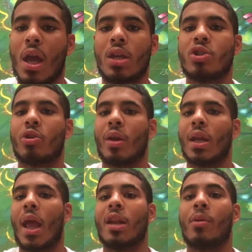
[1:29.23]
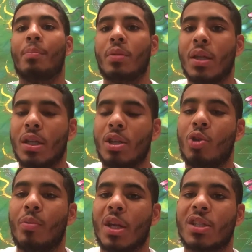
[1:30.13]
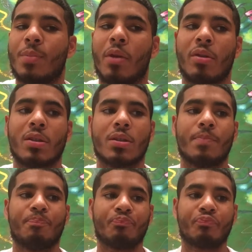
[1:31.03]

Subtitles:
intricate, and complete human experience.